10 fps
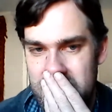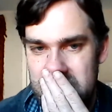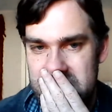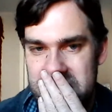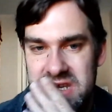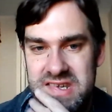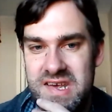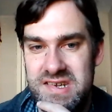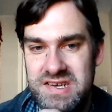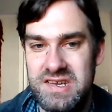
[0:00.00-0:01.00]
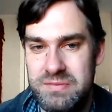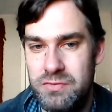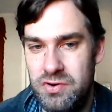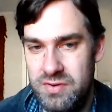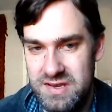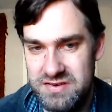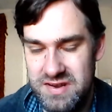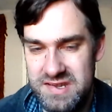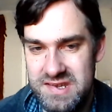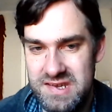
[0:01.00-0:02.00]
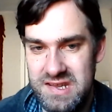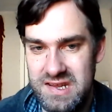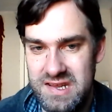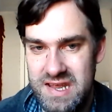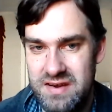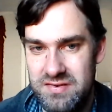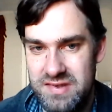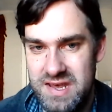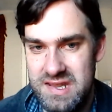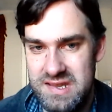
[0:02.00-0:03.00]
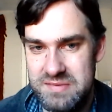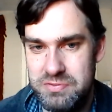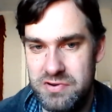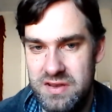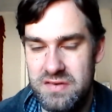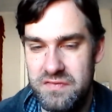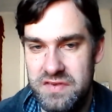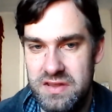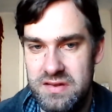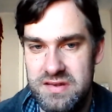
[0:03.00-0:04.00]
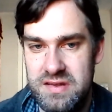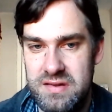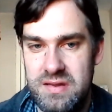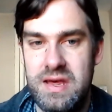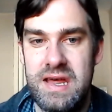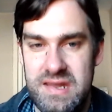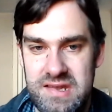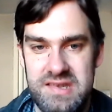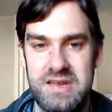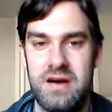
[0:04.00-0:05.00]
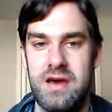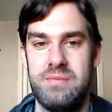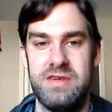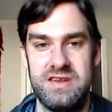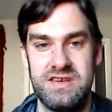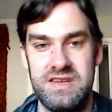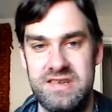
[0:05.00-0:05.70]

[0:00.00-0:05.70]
she says she's more interested in girls at this point of view, at this time, and she